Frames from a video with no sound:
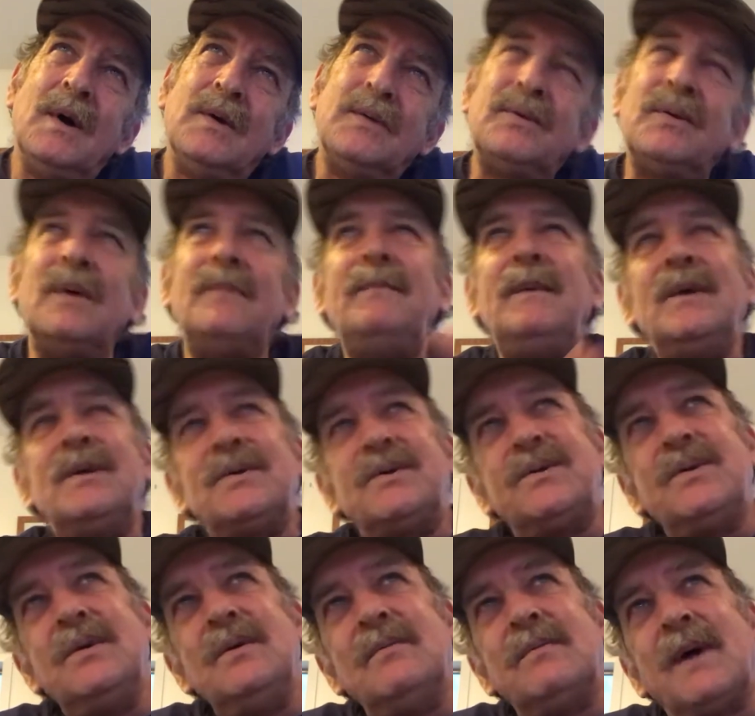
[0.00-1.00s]
so that makes
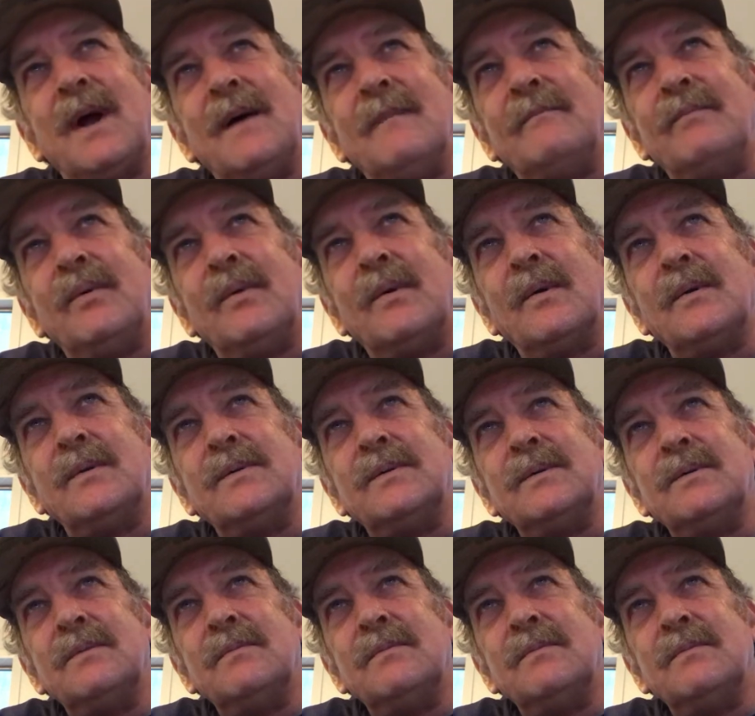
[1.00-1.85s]
2 RAV4s.